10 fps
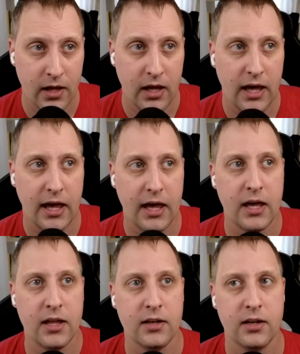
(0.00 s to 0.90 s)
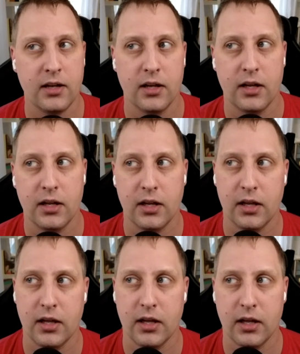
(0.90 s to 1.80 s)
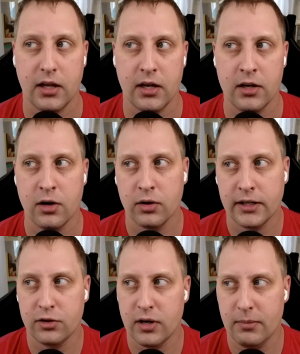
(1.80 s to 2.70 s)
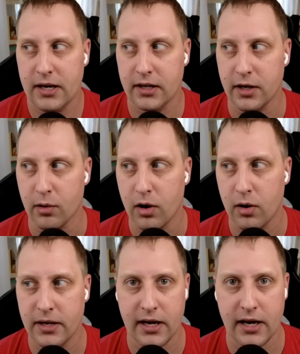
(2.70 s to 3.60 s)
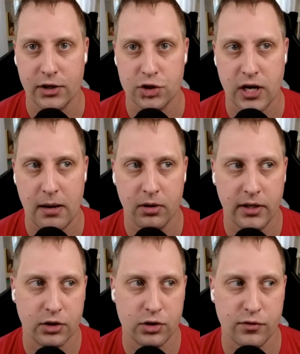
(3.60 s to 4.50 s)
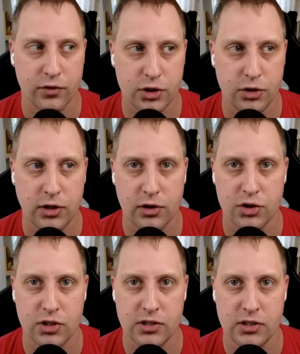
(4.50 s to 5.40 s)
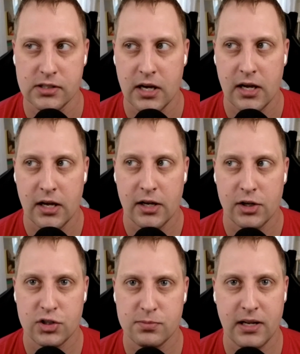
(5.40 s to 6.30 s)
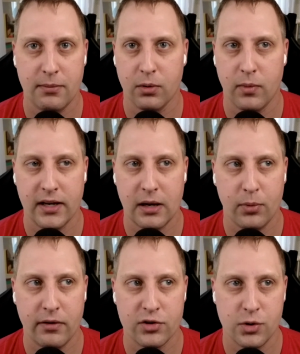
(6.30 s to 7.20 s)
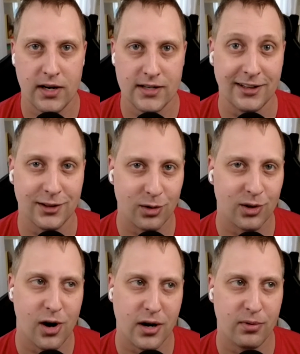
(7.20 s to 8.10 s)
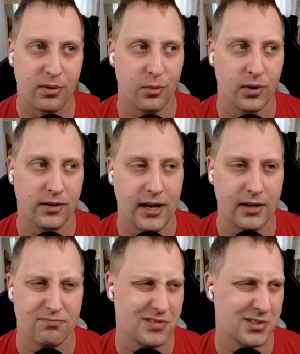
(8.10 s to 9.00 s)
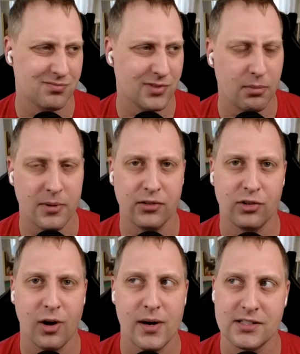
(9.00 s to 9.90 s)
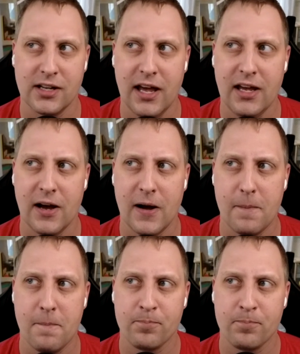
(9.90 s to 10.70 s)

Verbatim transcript: And, you know, like, dude, I'm not a hero. I'm not a hot shot, but like, dude, for two years, she's, she's been able to wake up whenever she wants. I literally caught up with her one day, this is a couple months ago. I said, Hey, um,